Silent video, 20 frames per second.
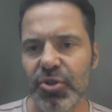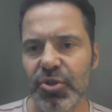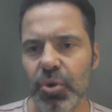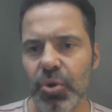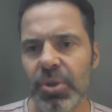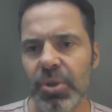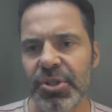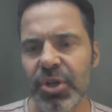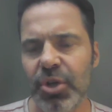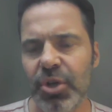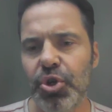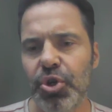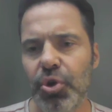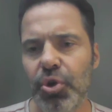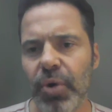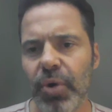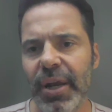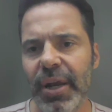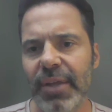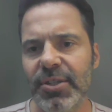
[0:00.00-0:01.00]
So it was a
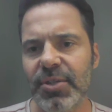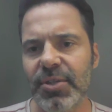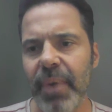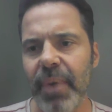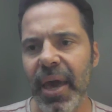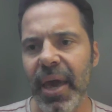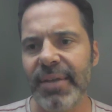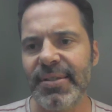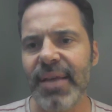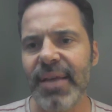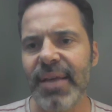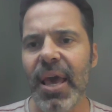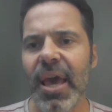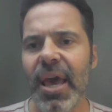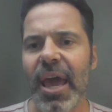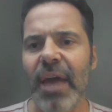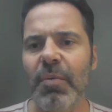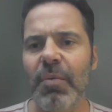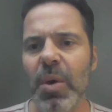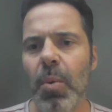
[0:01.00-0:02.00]
curated space, and